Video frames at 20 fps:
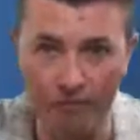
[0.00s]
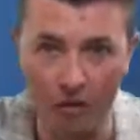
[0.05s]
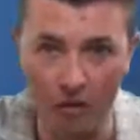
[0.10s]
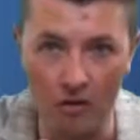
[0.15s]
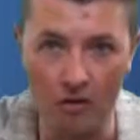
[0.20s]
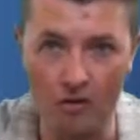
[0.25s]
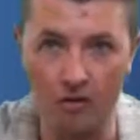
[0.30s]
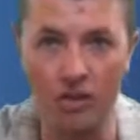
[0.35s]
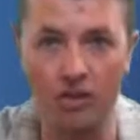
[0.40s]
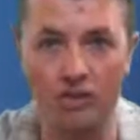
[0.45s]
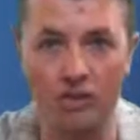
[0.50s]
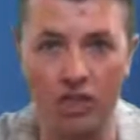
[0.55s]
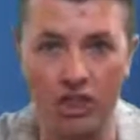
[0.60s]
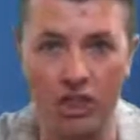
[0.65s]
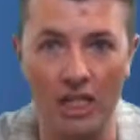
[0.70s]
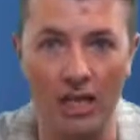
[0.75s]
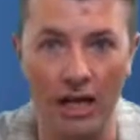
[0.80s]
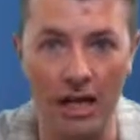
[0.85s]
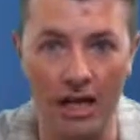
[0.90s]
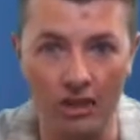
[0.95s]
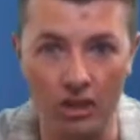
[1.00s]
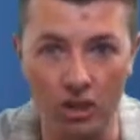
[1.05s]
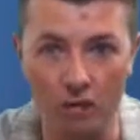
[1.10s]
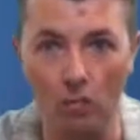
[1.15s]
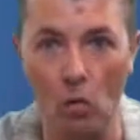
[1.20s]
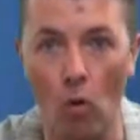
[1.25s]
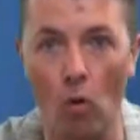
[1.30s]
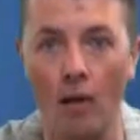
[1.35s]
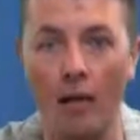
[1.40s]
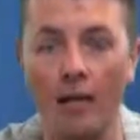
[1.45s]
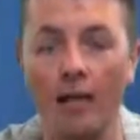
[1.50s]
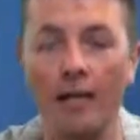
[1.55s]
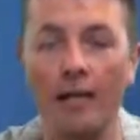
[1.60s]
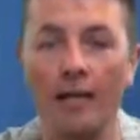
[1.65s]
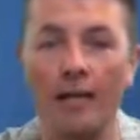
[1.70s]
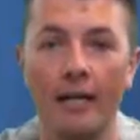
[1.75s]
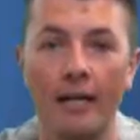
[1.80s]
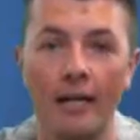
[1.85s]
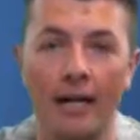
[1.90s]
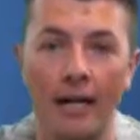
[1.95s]
Focus on smaller,
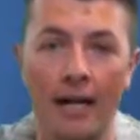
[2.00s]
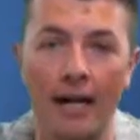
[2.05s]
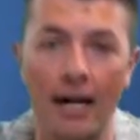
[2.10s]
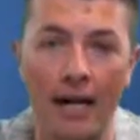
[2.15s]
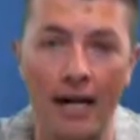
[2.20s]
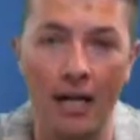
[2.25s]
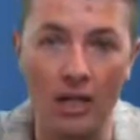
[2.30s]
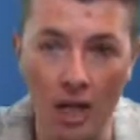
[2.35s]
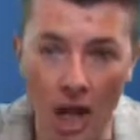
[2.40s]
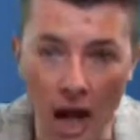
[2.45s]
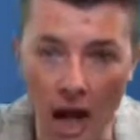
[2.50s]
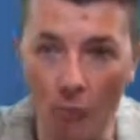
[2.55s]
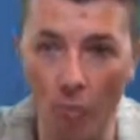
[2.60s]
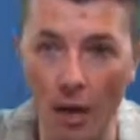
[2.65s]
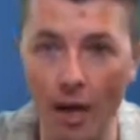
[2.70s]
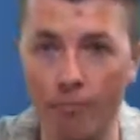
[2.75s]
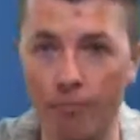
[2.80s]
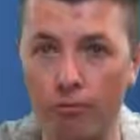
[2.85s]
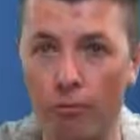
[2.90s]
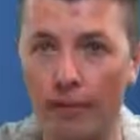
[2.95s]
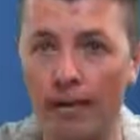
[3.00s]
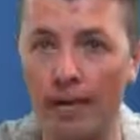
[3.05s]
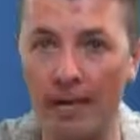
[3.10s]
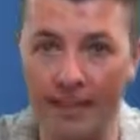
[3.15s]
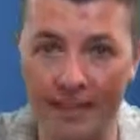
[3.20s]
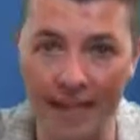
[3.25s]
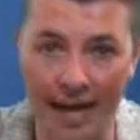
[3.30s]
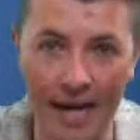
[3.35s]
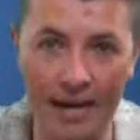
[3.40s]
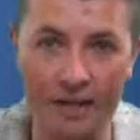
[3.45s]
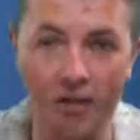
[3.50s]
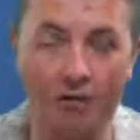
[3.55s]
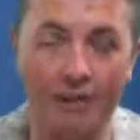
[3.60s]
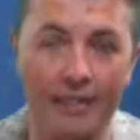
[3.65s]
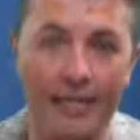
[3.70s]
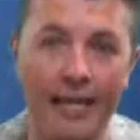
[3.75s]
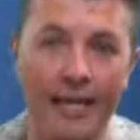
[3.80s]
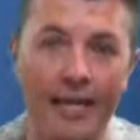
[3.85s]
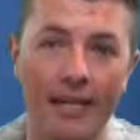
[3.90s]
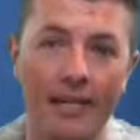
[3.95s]
lightweight products under a
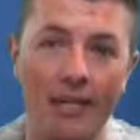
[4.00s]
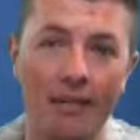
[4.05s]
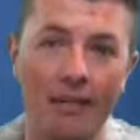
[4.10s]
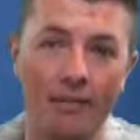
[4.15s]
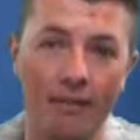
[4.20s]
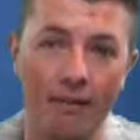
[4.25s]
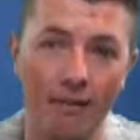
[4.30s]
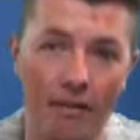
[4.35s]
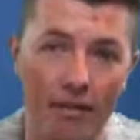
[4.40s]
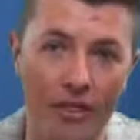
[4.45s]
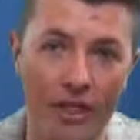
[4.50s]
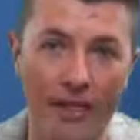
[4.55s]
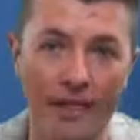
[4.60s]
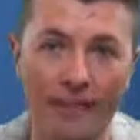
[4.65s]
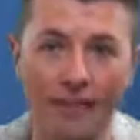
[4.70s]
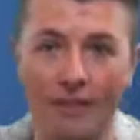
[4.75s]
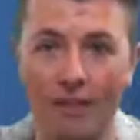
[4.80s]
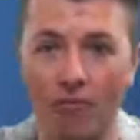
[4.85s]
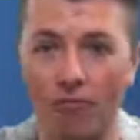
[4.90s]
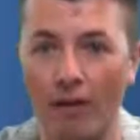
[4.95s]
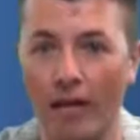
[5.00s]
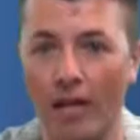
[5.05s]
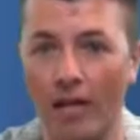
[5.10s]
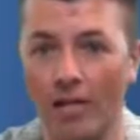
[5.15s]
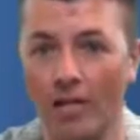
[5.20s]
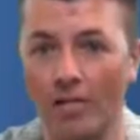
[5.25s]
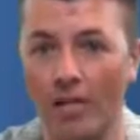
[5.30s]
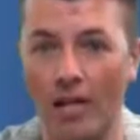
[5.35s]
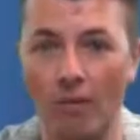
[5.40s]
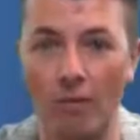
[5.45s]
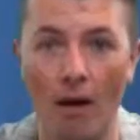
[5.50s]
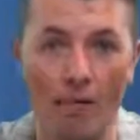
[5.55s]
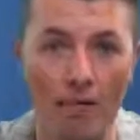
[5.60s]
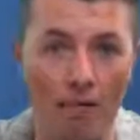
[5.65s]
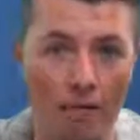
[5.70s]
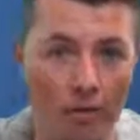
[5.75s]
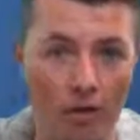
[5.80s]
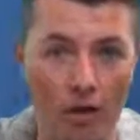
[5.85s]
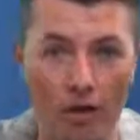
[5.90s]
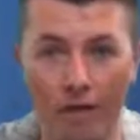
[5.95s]
kilo, things that range anywhere
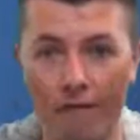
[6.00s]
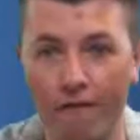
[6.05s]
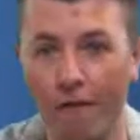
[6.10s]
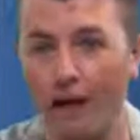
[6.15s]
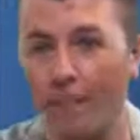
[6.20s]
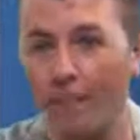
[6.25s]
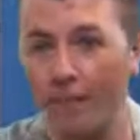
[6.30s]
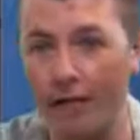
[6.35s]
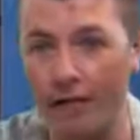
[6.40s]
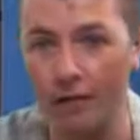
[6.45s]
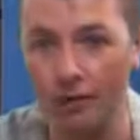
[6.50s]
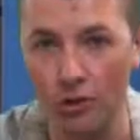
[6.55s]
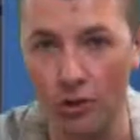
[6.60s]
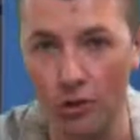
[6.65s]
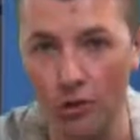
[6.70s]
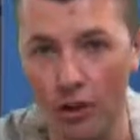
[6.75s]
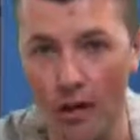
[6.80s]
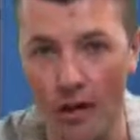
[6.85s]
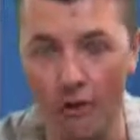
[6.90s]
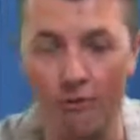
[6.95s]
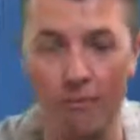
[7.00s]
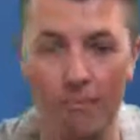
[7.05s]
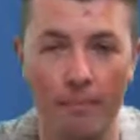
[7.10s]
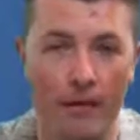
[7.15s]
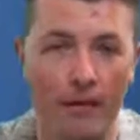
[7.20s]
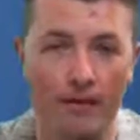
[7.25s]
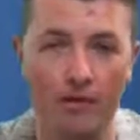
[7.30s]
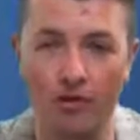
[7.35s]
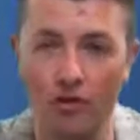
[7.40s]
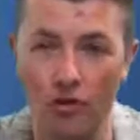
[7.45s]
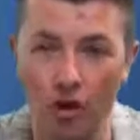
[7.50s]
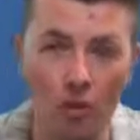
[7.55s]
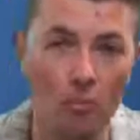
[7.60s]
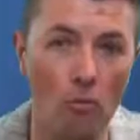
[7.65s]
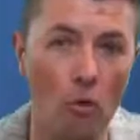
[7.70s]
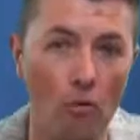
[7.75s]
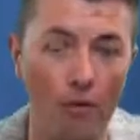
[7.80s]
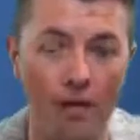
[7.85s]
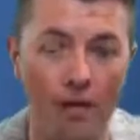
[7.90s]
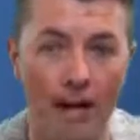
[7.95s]
from $35 to $100, no
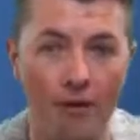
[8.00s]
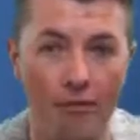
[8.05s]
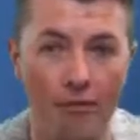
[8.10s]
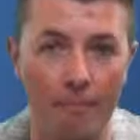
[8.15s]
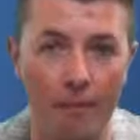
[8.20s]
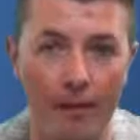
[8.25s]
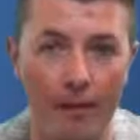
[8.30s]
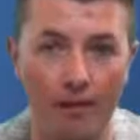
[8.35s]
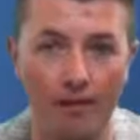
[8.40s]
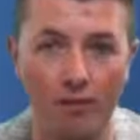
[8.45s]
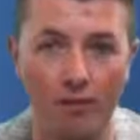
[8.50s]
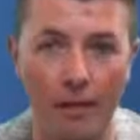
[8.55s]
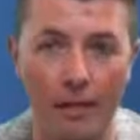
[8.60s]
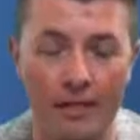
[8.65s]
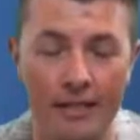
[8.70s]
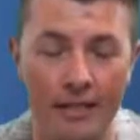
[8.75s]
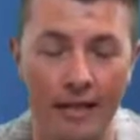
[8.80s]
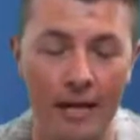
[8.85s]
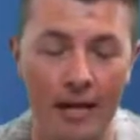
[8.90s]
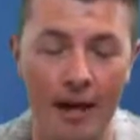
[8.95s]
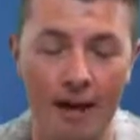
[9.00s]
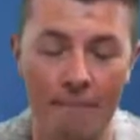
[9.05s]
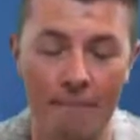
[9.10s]
more than $100, right?